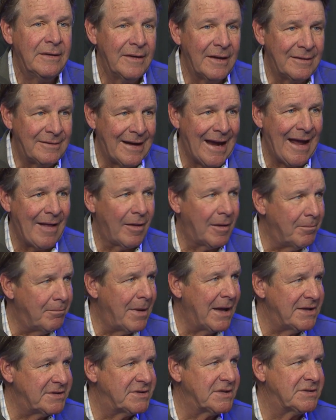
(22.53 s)
the talent
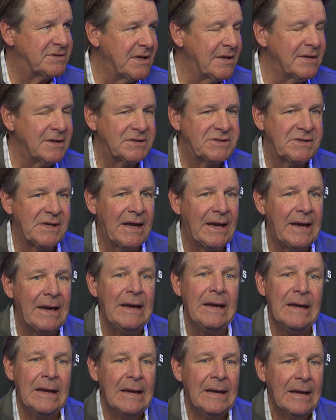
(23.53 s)
base that's in the
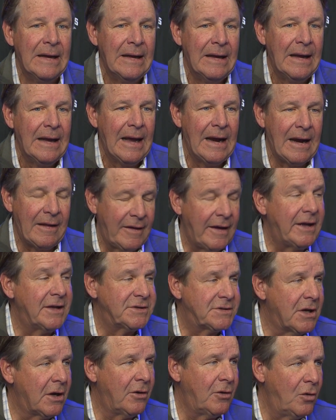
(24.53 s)
city, and I think
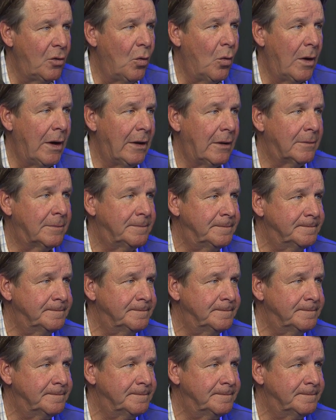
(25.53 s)
he's going to do well.